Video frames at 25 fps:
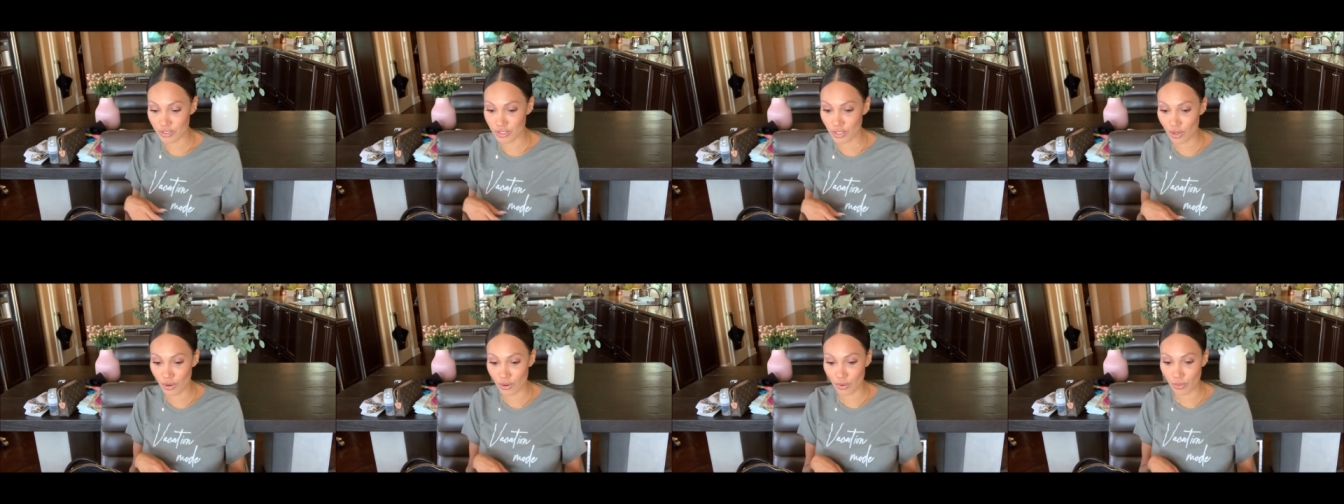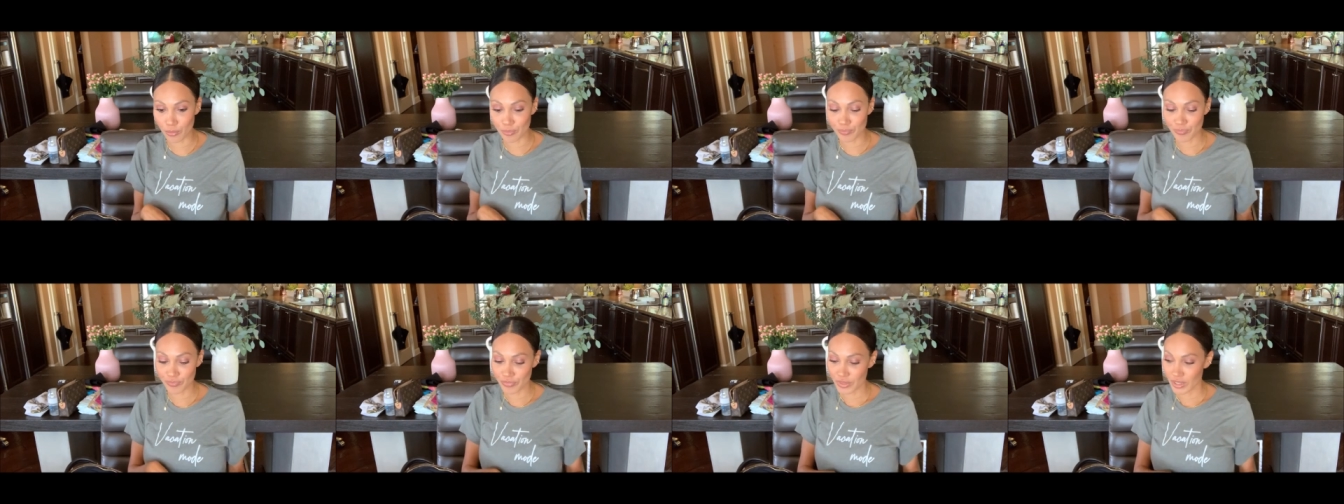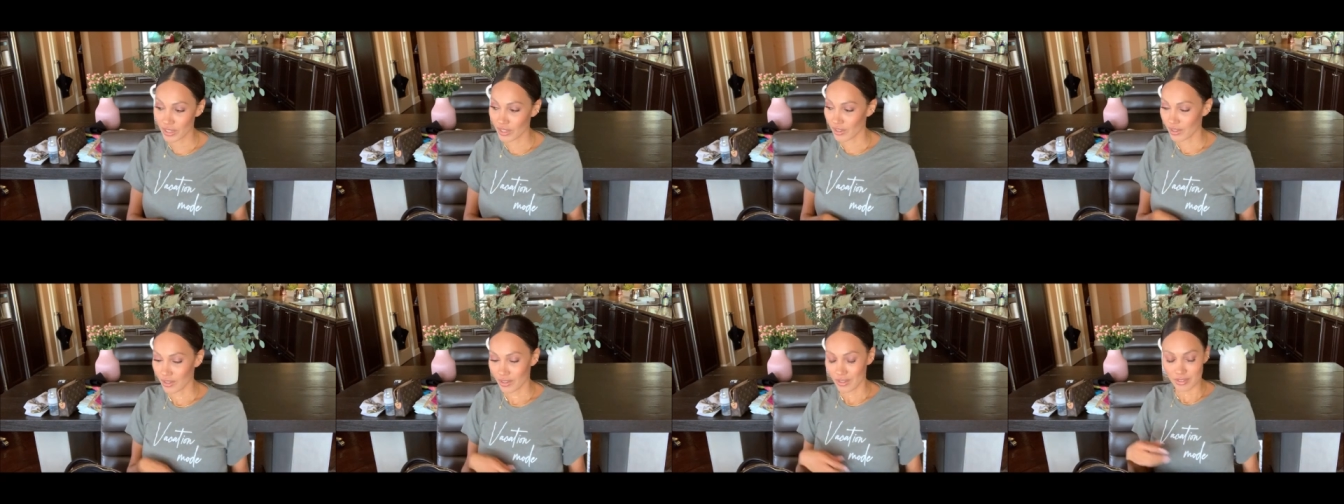So
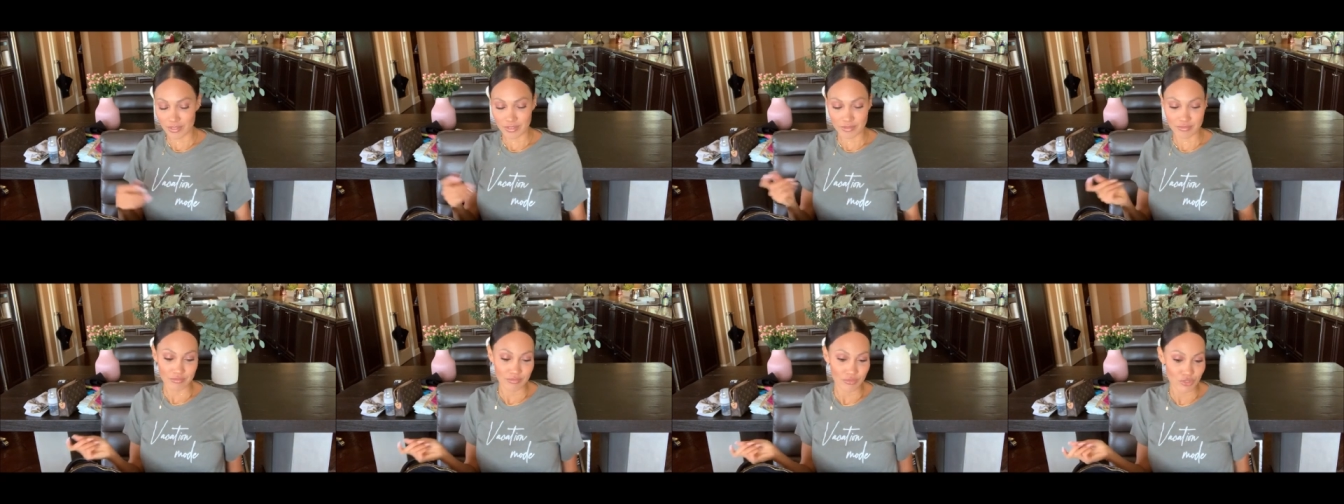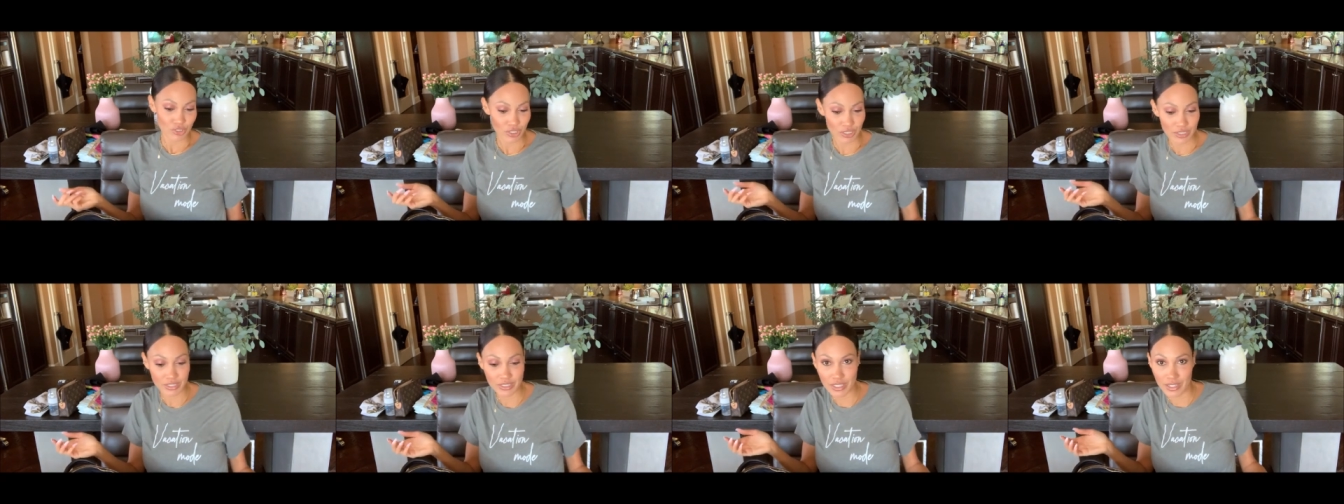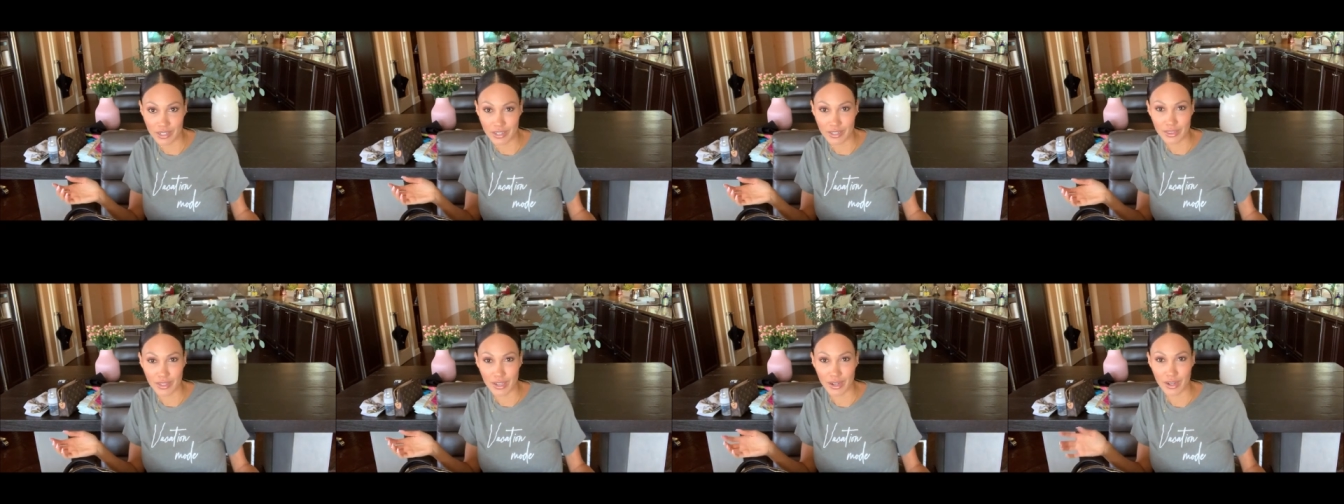just
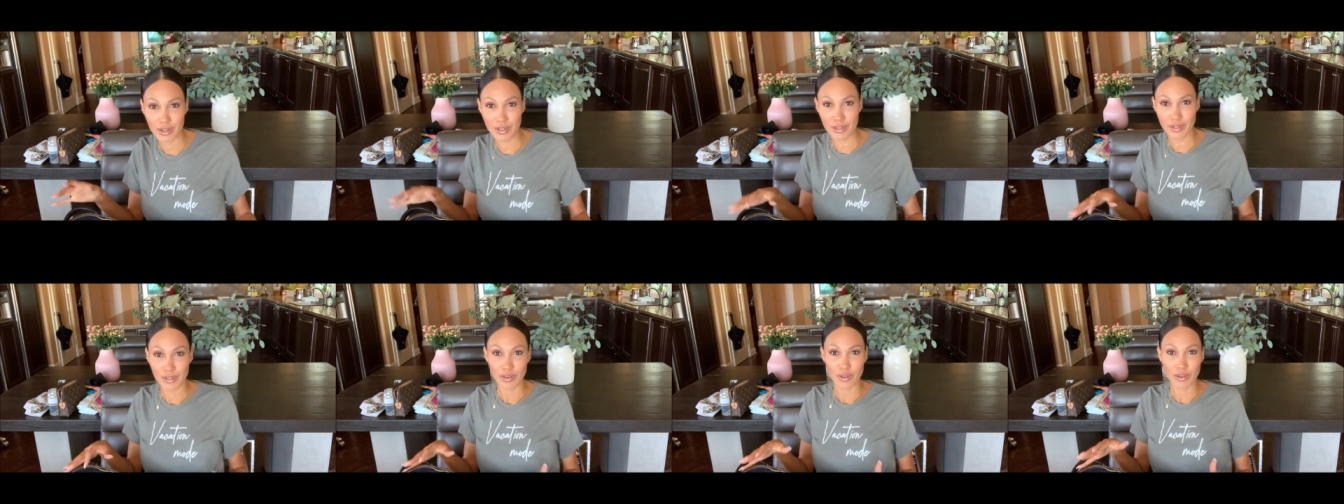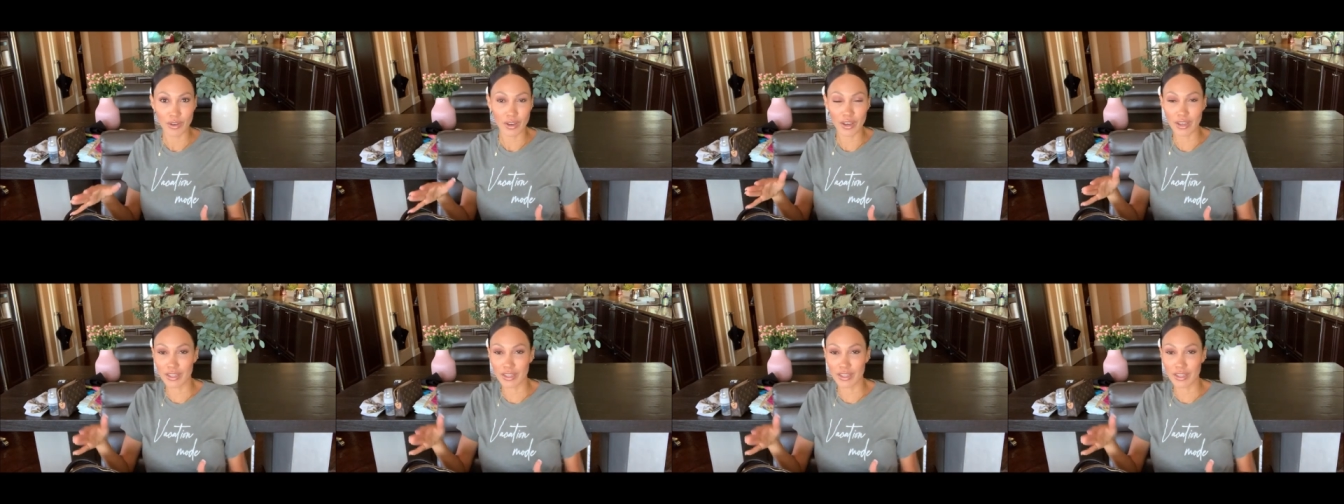sitting there,